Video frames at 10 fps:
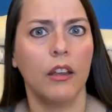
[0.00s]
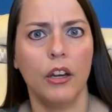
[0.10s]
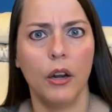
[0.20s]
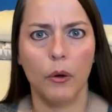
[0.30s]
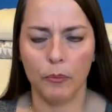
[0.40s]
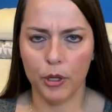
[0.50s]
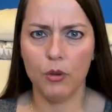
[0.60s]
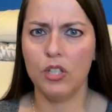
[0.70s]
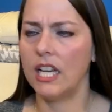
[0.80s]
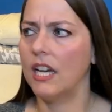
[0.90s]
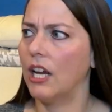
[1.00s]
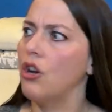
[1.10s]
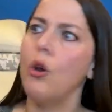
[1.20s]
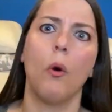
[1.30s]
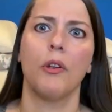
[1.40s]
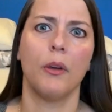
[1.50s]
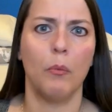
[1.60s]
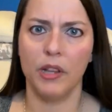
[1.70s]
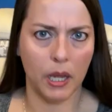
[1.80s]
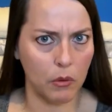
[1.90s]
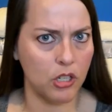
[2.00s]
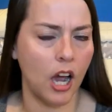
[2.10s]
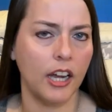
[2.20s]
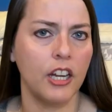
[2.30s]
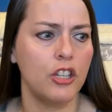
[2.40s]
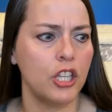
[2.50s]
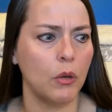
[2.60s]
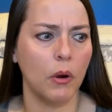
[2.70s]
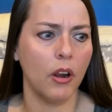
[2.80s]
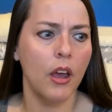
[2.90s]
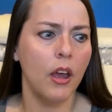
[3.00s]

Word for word: You know, you did ignore them when they were talking to you, or,